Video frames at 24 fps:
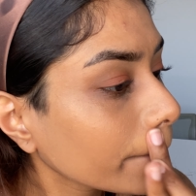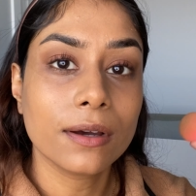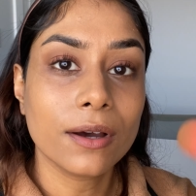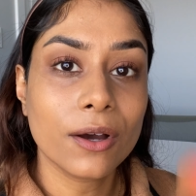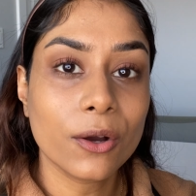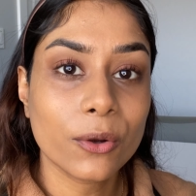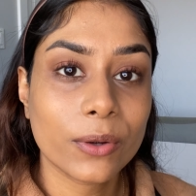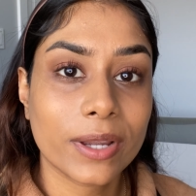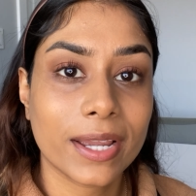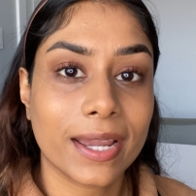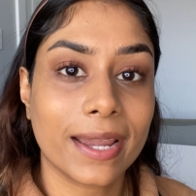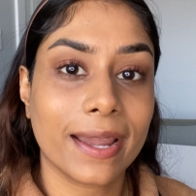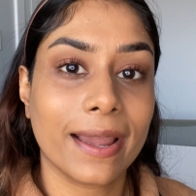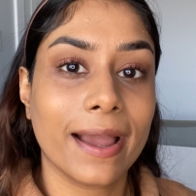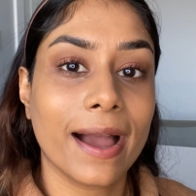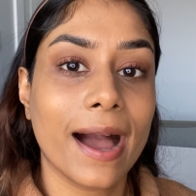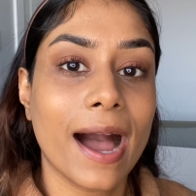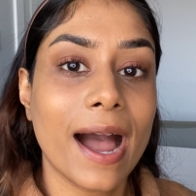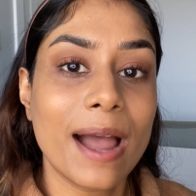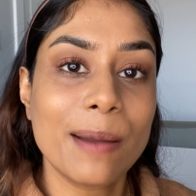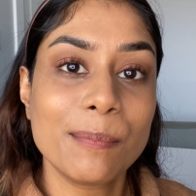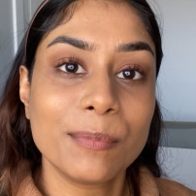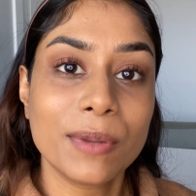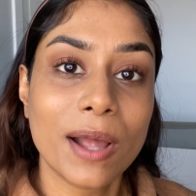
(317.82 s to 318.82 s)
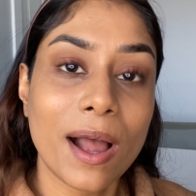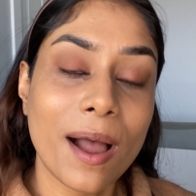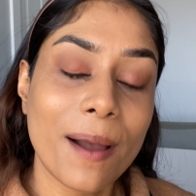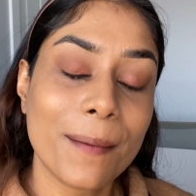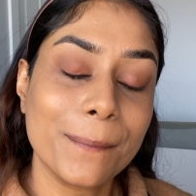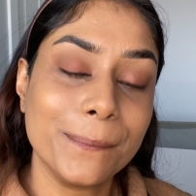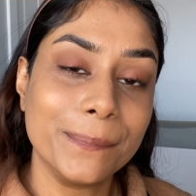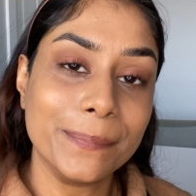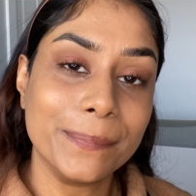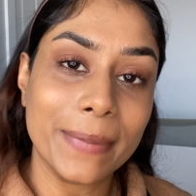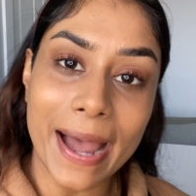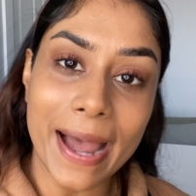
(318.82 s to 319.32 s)
Okay, I'm
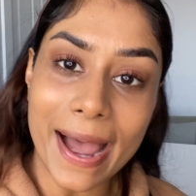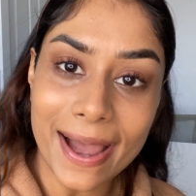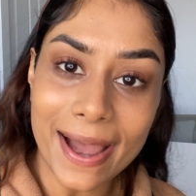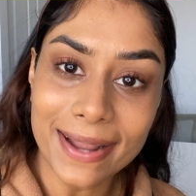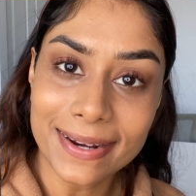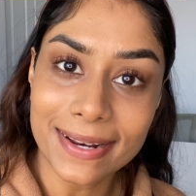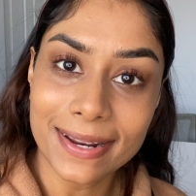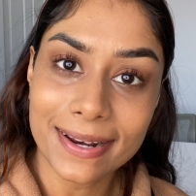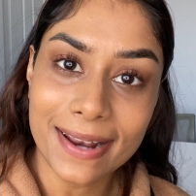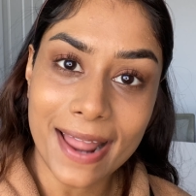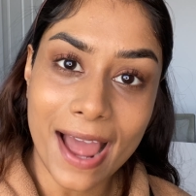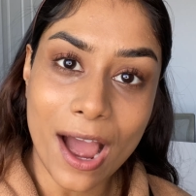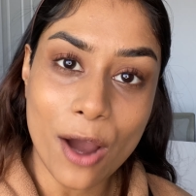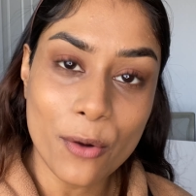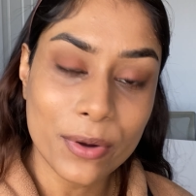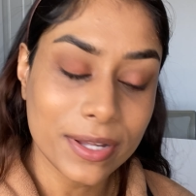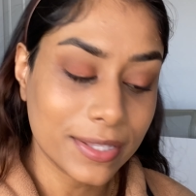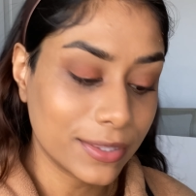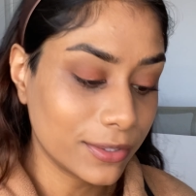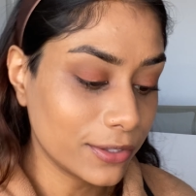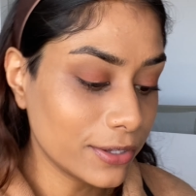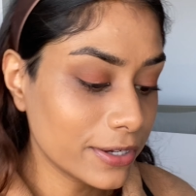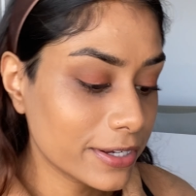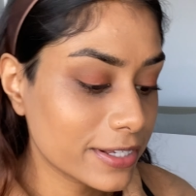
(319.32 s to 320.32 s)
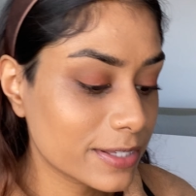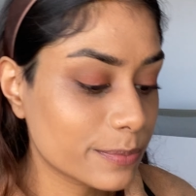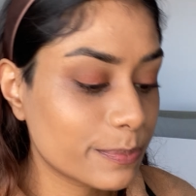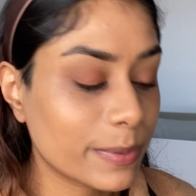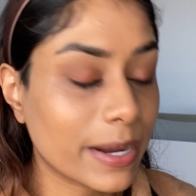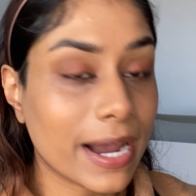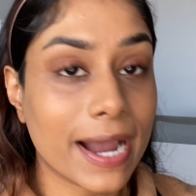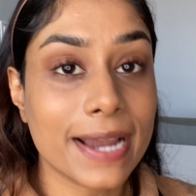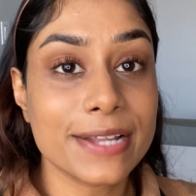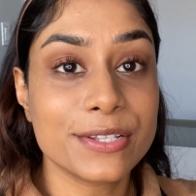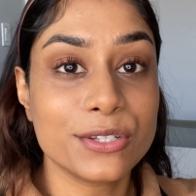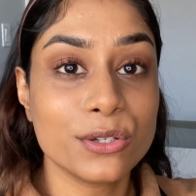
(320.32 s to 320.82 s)
not mad at how it looks, but
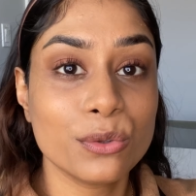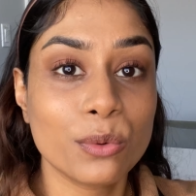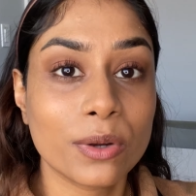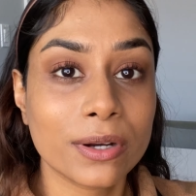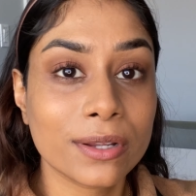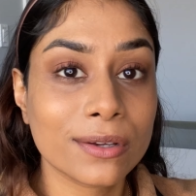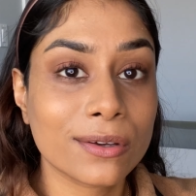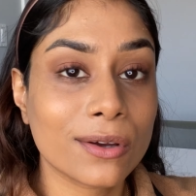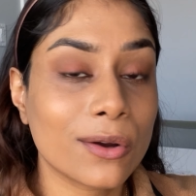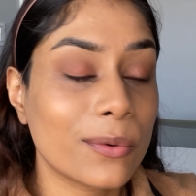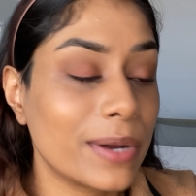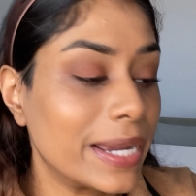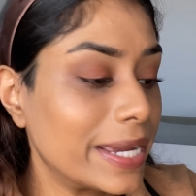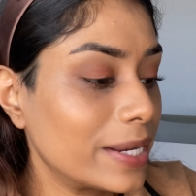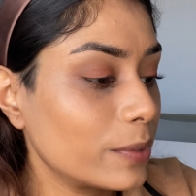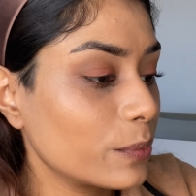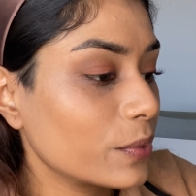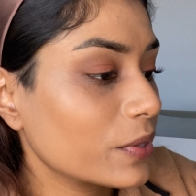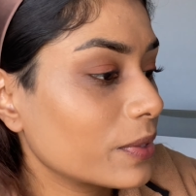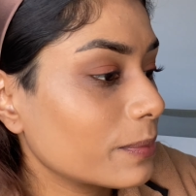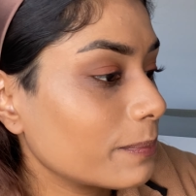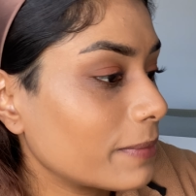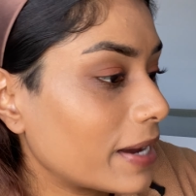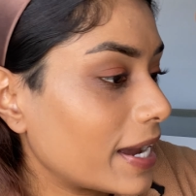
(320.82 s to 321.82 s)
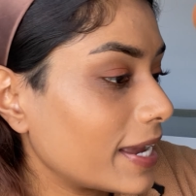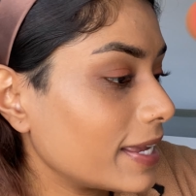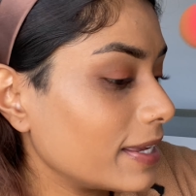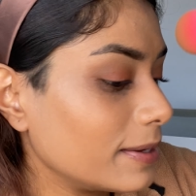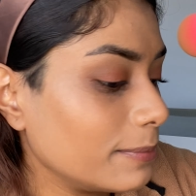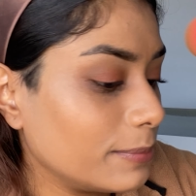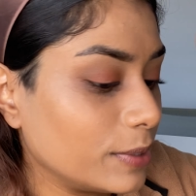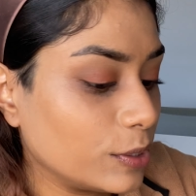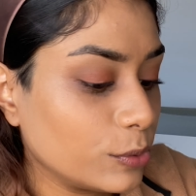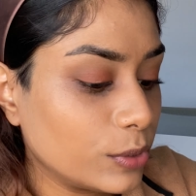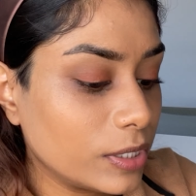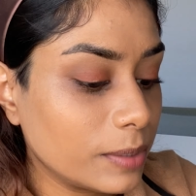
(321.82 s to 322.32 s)
I do want to go in with my
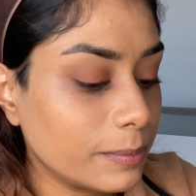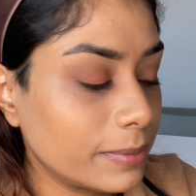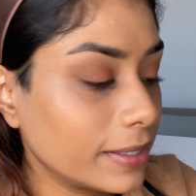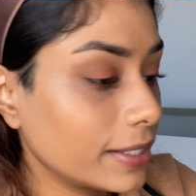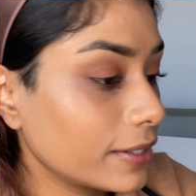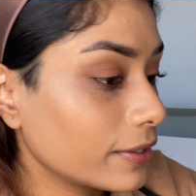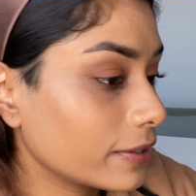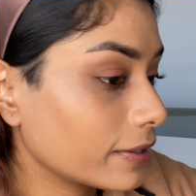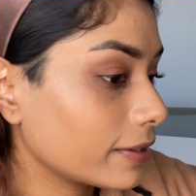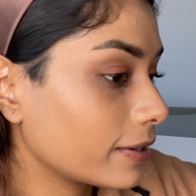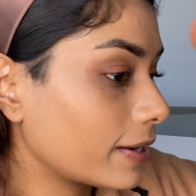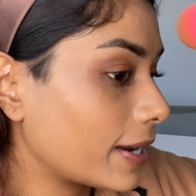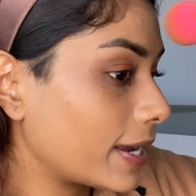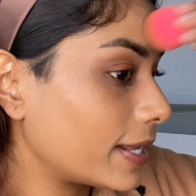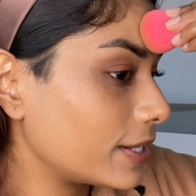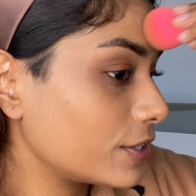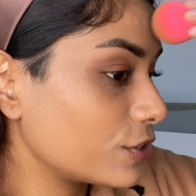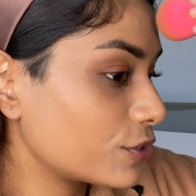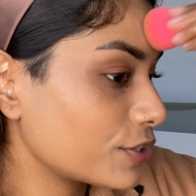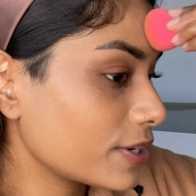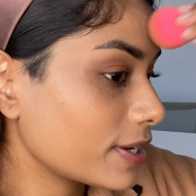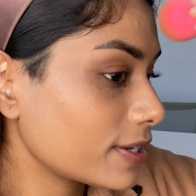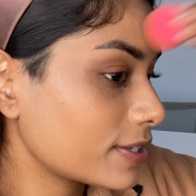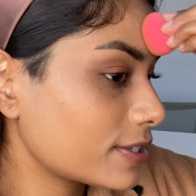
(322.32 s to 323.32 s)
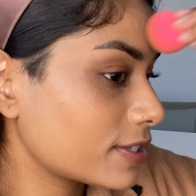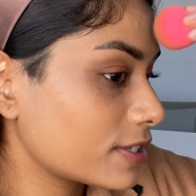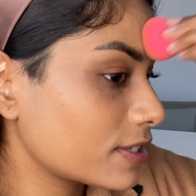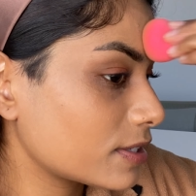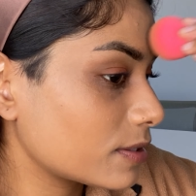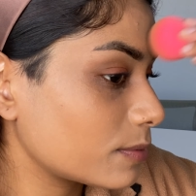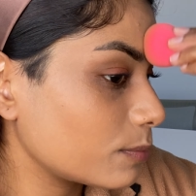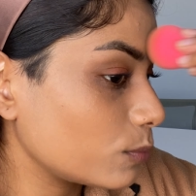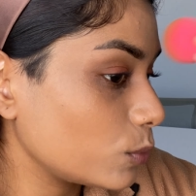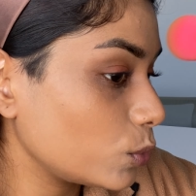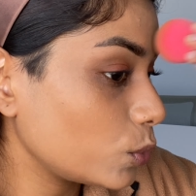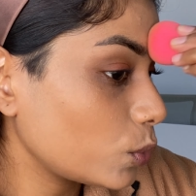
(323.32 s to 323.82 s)
beauty blender and just
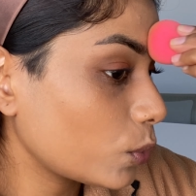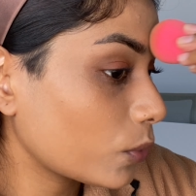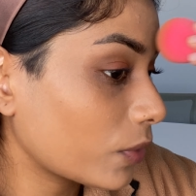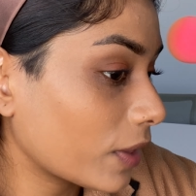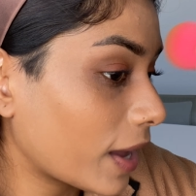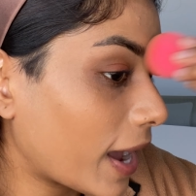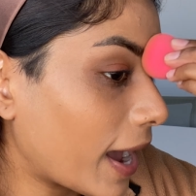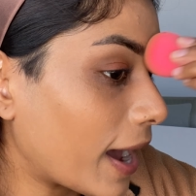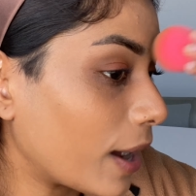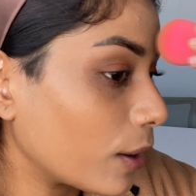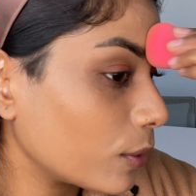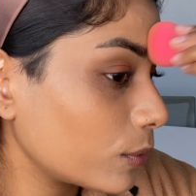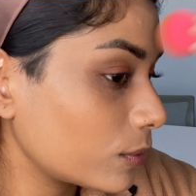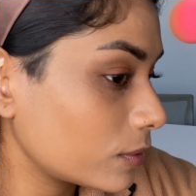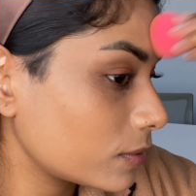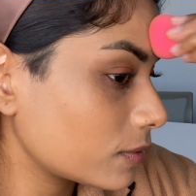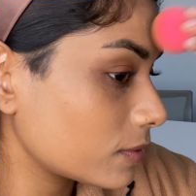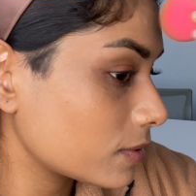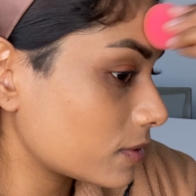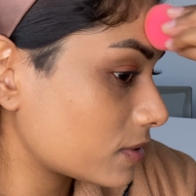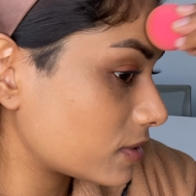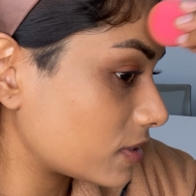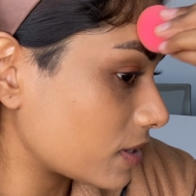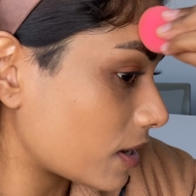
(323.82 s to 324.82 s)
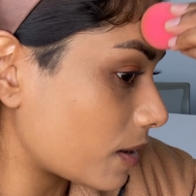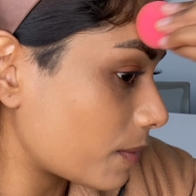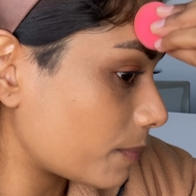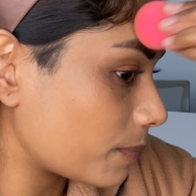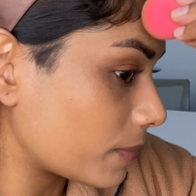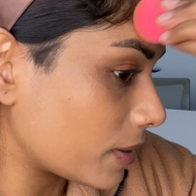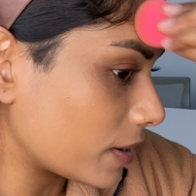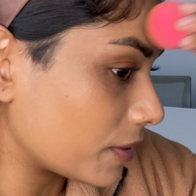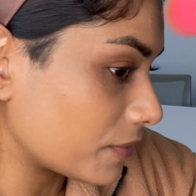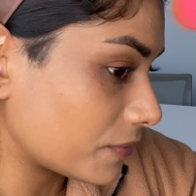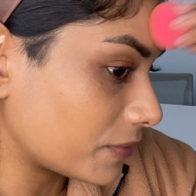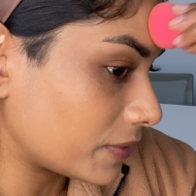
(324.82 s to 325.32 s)
smooth out some
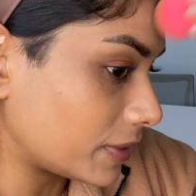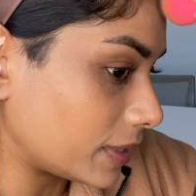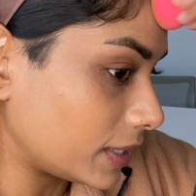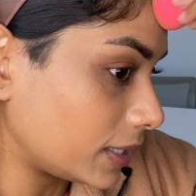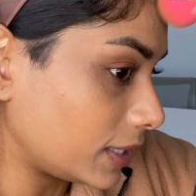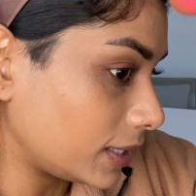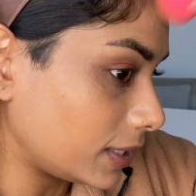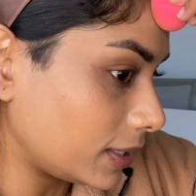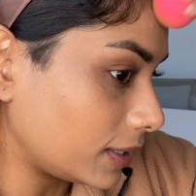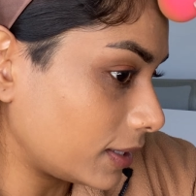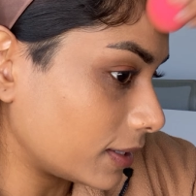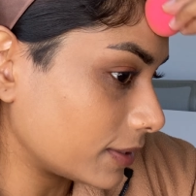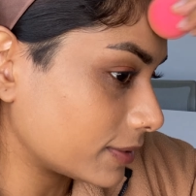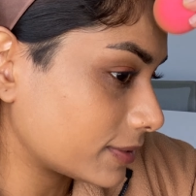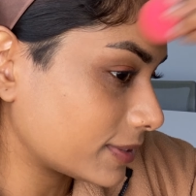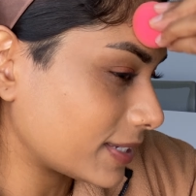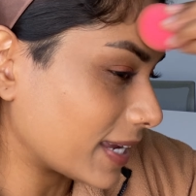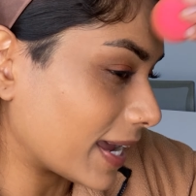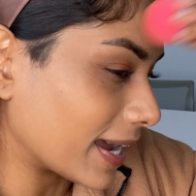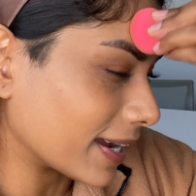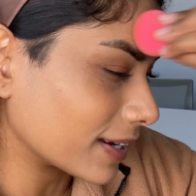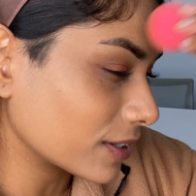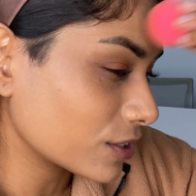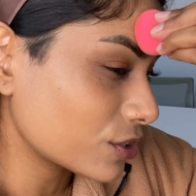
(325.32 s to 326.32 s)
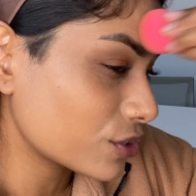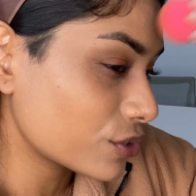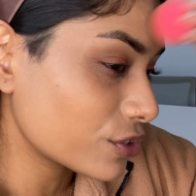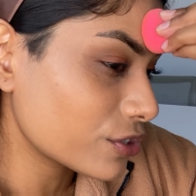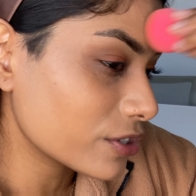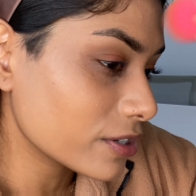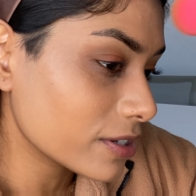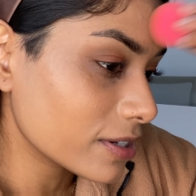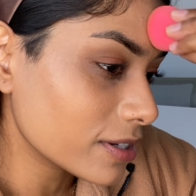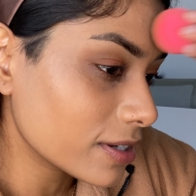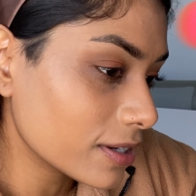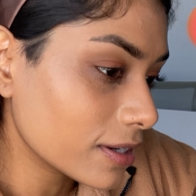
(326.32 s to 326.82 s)
of the
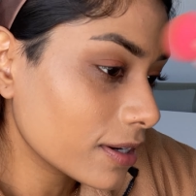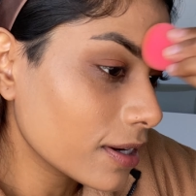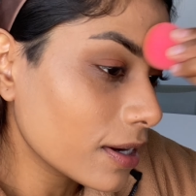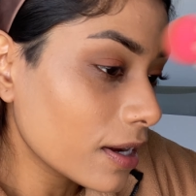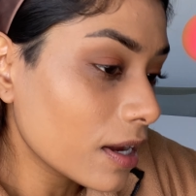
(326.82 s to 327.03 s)
texture,